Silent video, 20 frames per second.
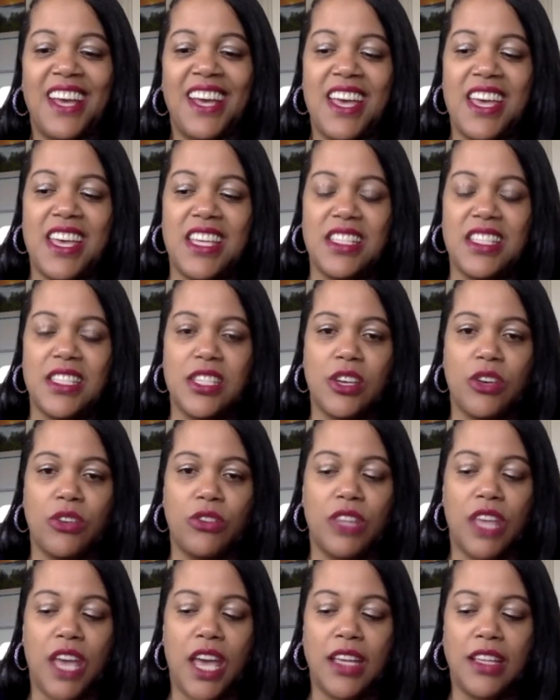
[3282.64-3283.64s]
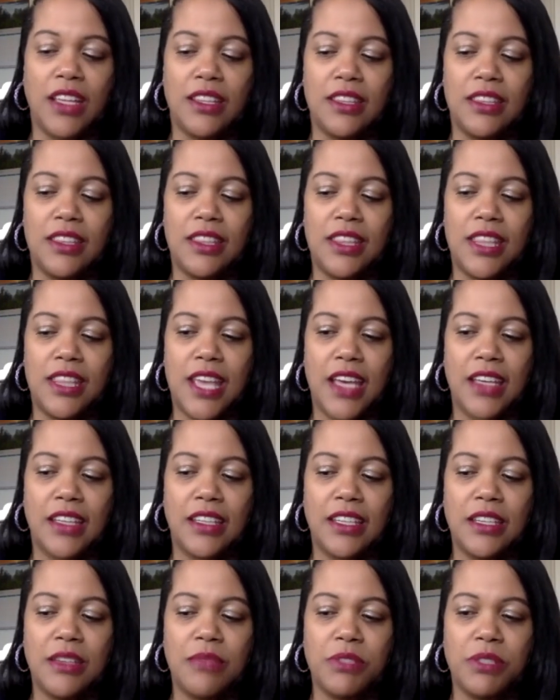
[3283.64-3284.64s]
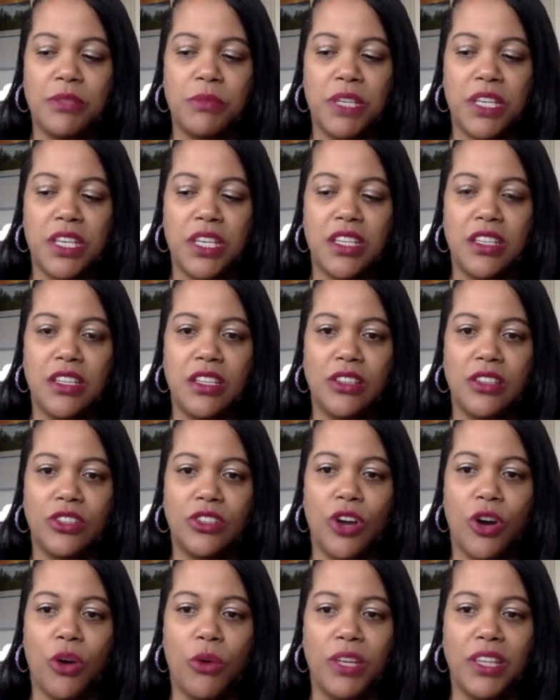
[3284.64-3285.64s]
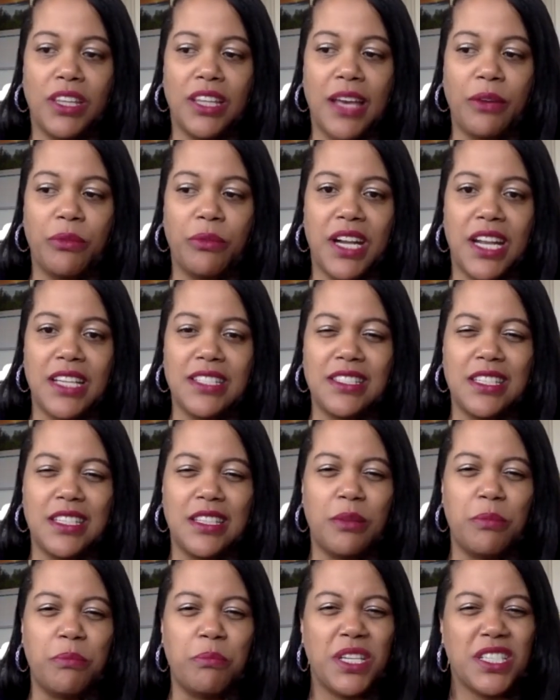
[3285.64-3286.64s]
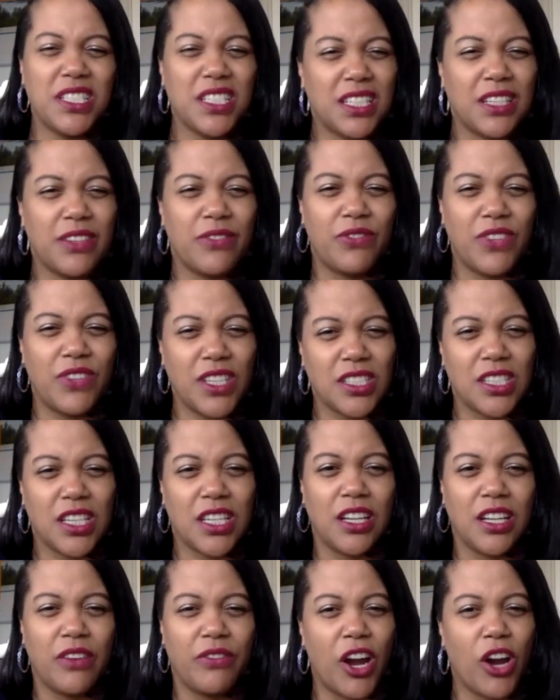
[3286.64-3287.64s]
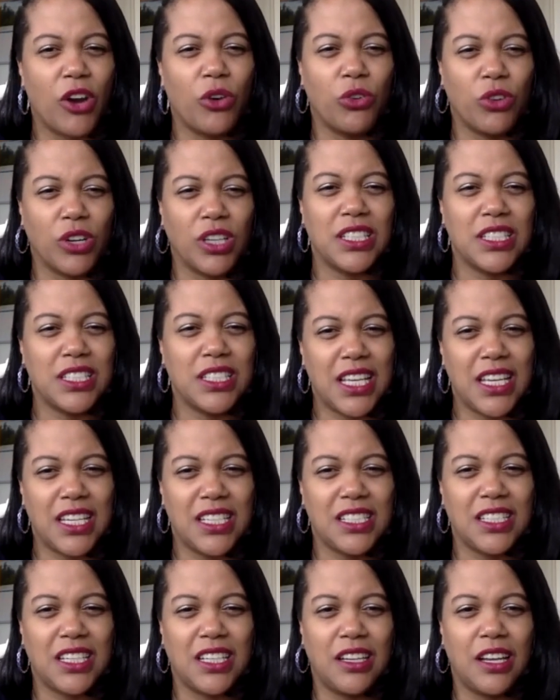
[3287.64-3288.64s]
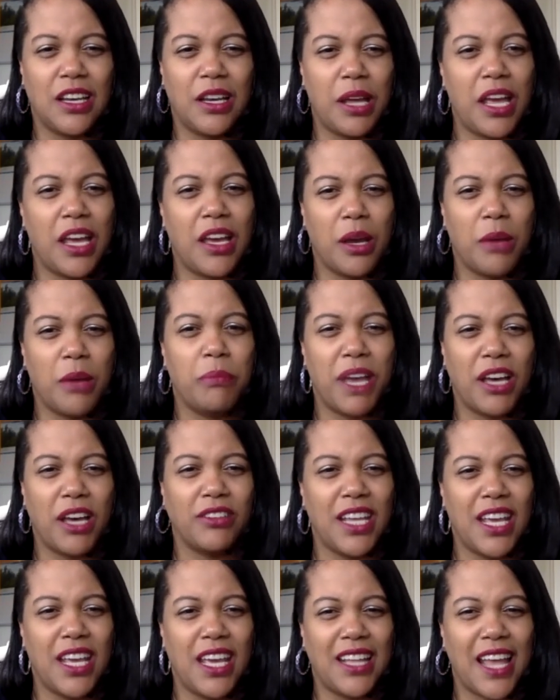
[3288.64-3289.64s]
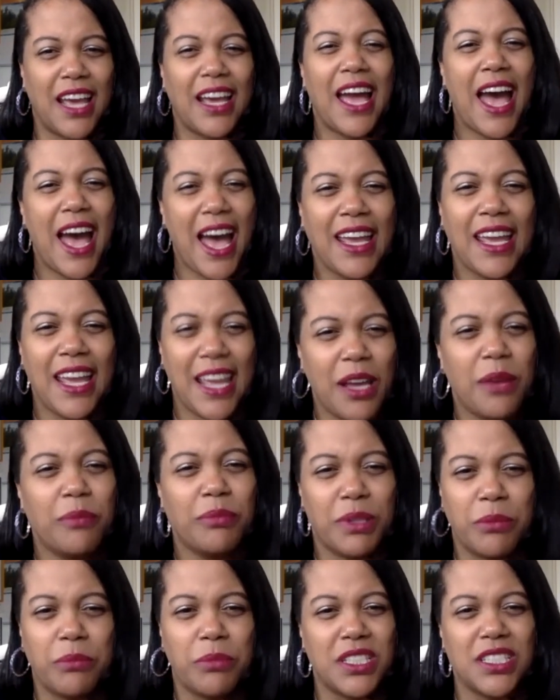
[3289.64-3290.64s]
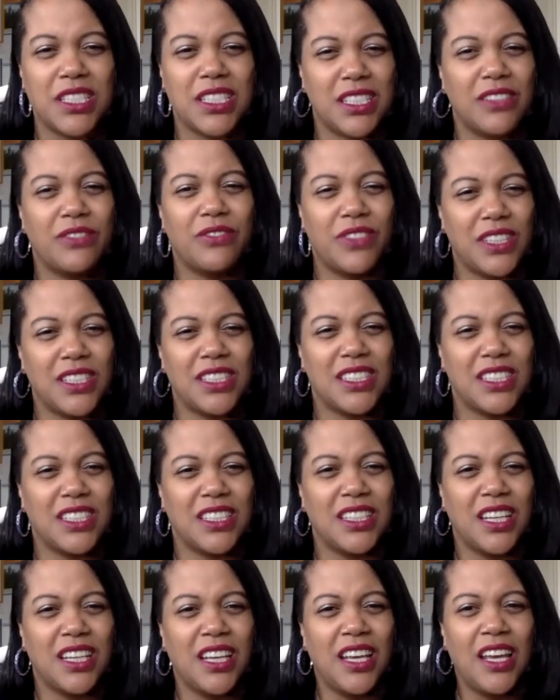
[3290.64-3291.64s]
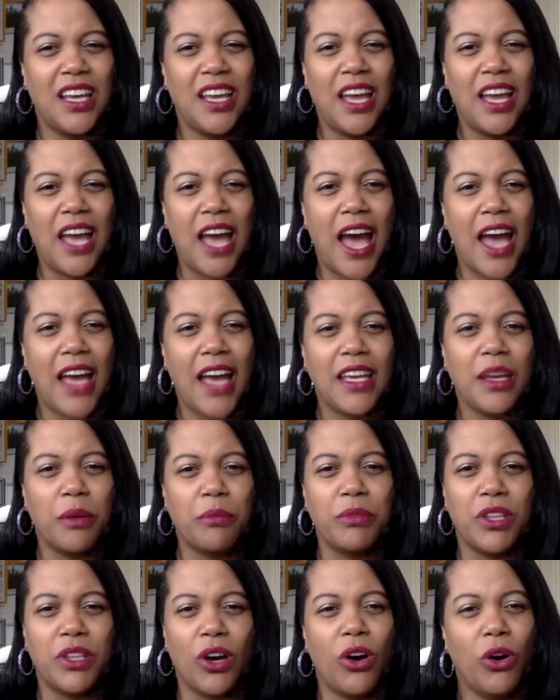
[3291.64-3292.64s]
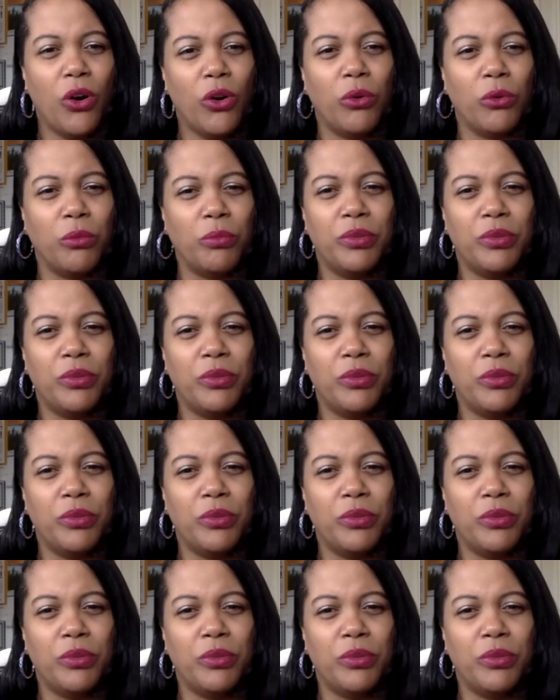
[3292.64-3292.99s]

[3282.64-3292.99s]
And so that that keeps me going. Like when I see the mission and vision of our organization uh, at UnboundEd, like I am the mission and vision. Mm-hmm. I am the hope.